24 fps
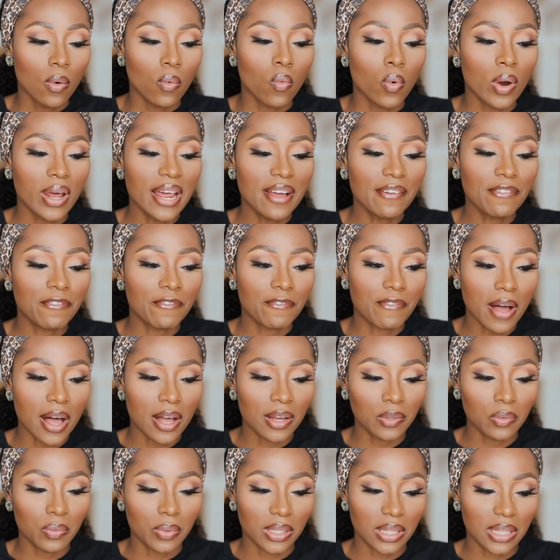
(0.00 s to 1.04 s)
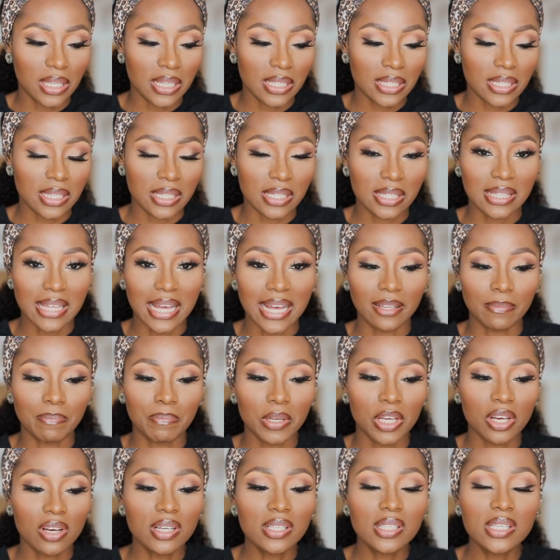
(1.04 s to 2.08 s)
What I've found with this is that
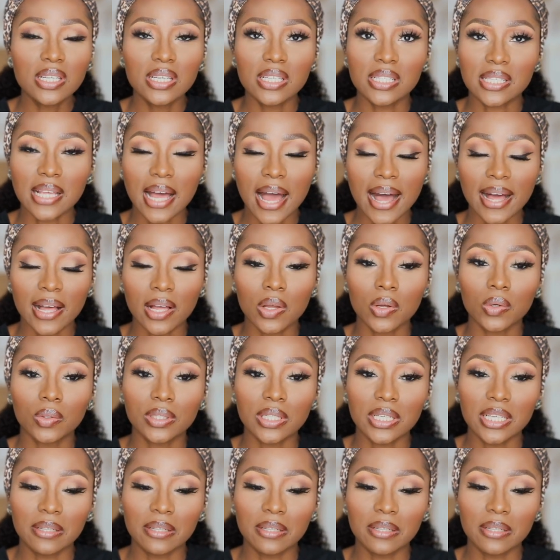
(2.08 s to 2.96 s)
because it is angled,